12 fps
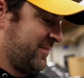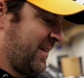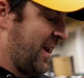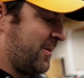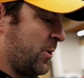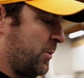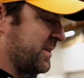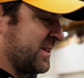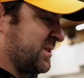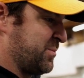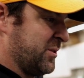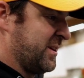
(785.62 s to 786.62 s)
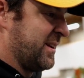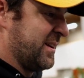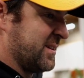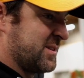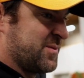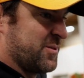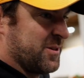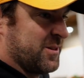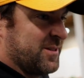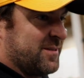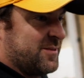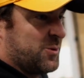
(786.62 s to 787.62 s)
I don't know what the split is
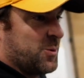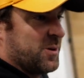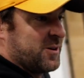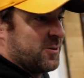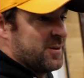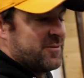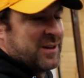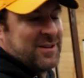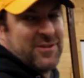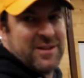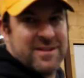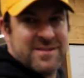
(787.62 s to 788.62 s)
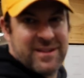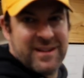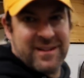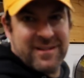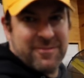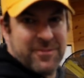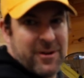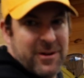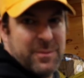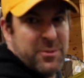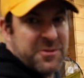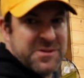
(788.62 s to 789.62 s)
for torque, or if it even is like a
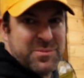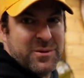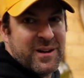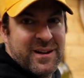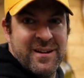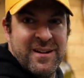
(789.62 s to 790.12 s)
variable split.